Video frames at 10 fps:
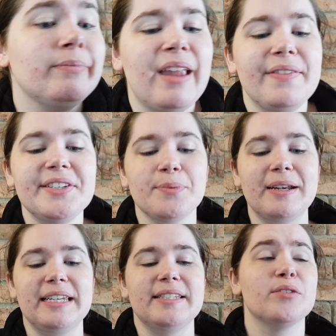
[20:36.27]
Now, this
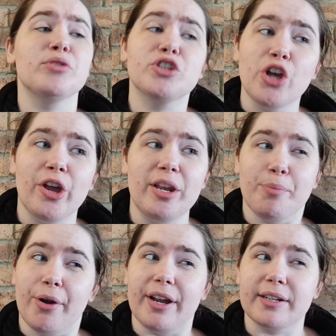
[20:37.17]
one is a returning
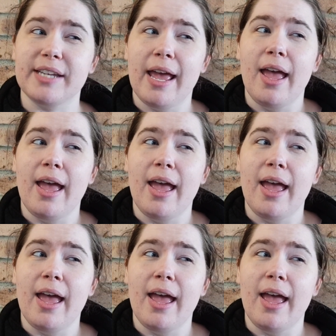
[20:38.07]
product.